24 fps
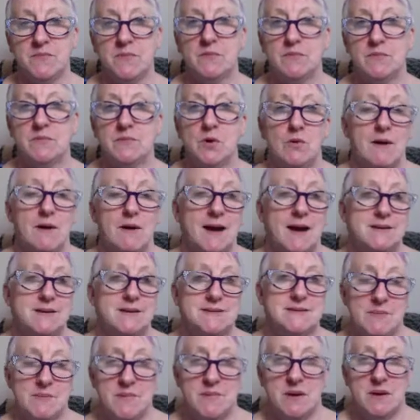or
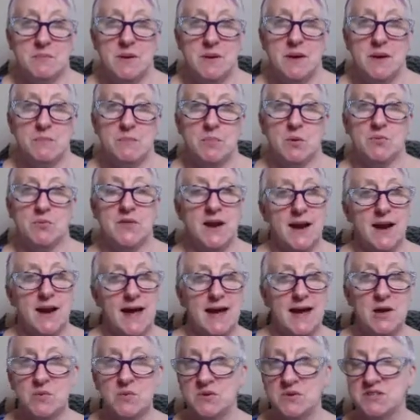academic people? The
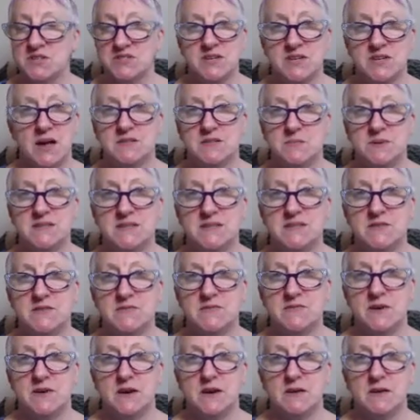language is going to be
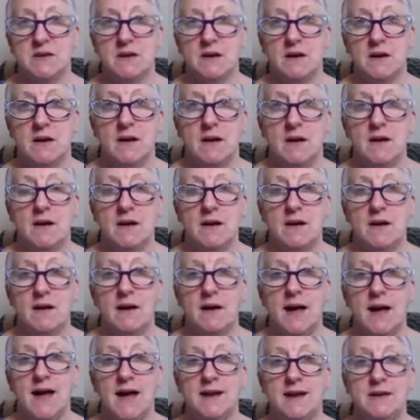different.
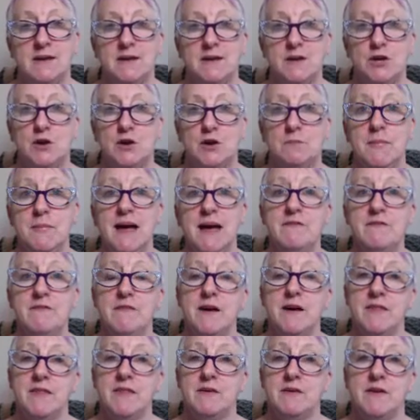And you may
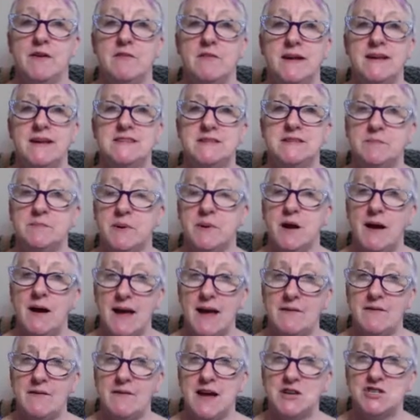find that very easy, but I
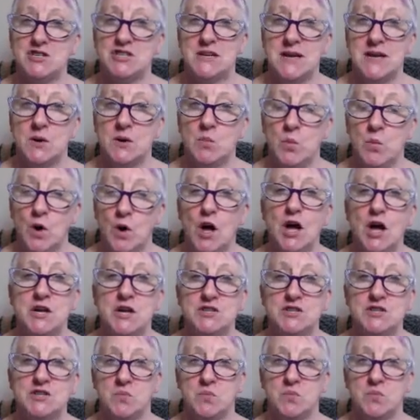have actually
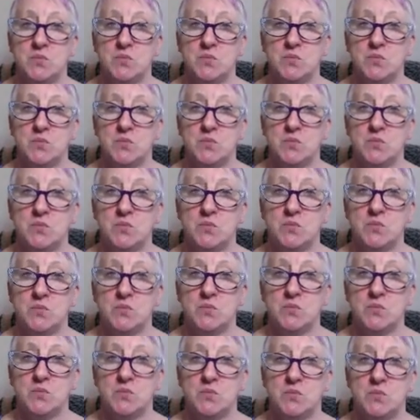worked with some
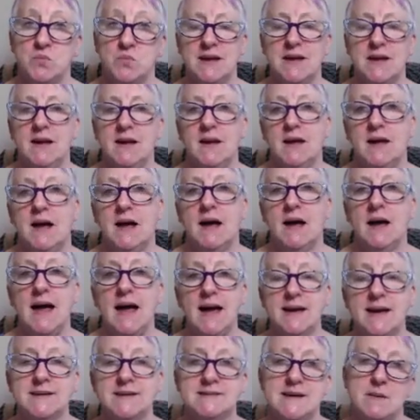very
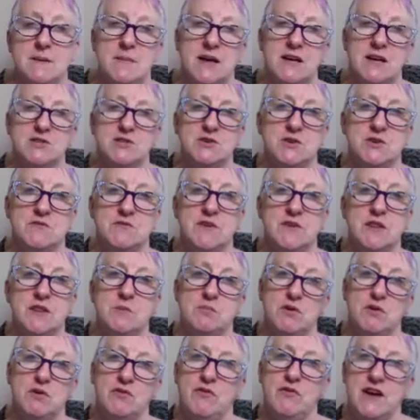academic, sort of in the
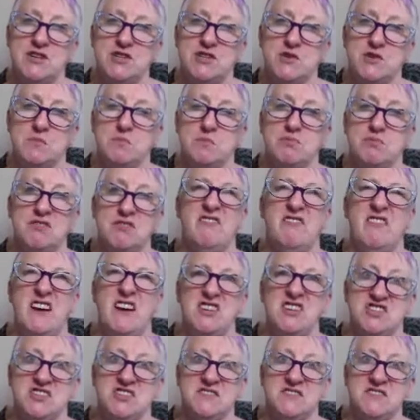professional
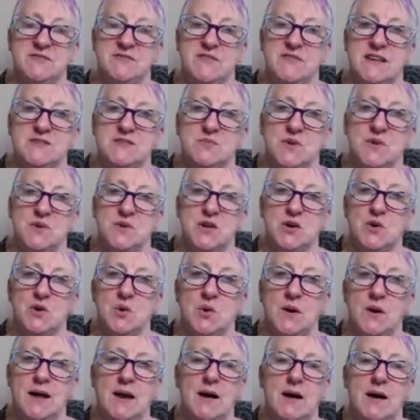professions, if that's what you
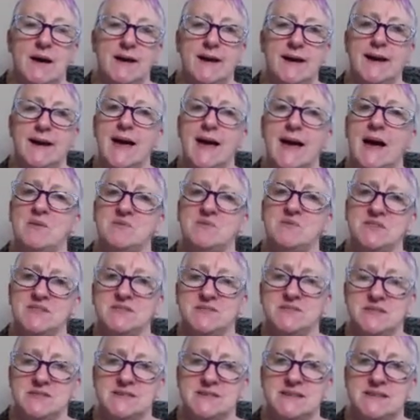call it, like
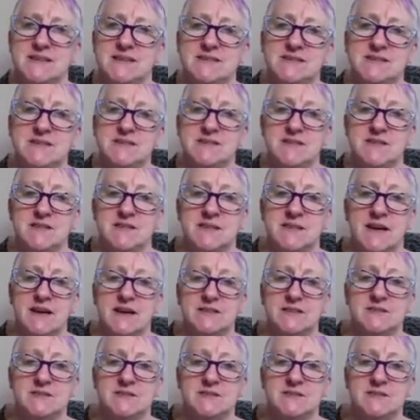accountants and solicitors and things,